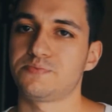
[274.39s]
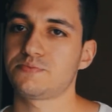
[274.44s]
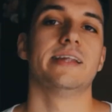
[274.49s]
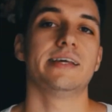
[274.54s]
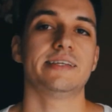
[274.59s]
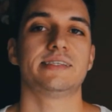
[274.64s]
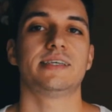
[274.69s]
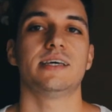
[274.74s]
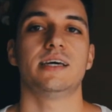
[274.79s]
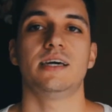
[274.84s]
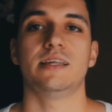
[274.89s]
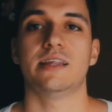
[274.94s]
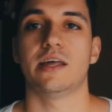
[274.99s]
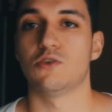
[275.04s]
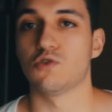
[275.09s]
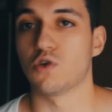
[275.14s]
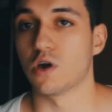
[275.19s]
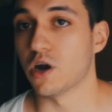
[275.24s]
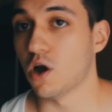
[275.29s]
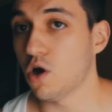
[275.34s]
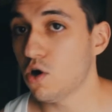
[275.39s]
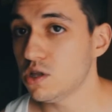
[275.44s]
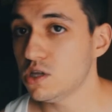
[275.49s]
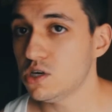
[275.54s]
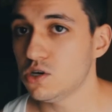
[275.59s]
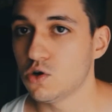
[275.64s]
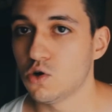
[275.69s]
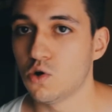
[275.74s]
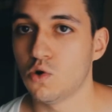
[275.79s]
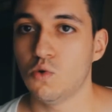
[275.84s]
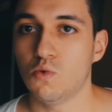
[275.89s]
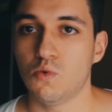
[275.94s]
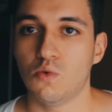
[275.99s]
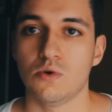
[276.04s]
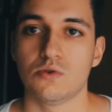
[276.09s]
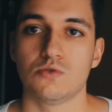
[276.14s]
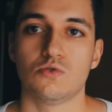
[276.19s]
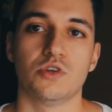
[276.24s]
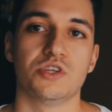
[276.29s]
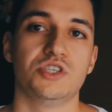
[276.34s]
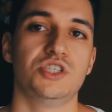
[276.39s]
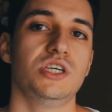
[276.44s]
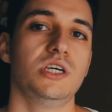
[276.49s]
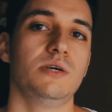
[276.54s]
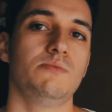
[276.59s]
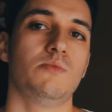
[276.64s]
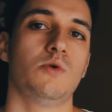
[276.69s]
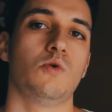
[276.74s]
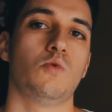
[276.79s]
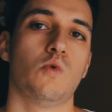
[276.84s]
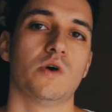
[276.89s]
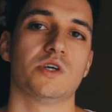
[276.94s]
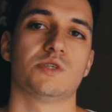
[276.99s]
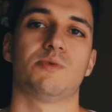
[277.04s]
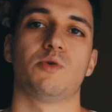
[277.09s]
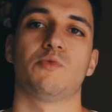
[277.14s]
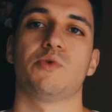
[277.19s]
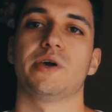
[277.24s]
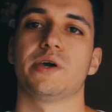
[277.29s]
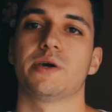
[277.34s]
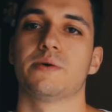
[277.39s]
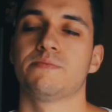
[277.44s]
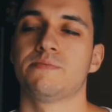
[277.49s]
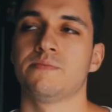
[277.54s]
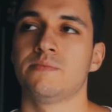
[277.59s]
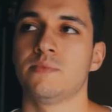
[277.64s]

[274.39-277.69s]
Let's say that you can only go to the gym once per week.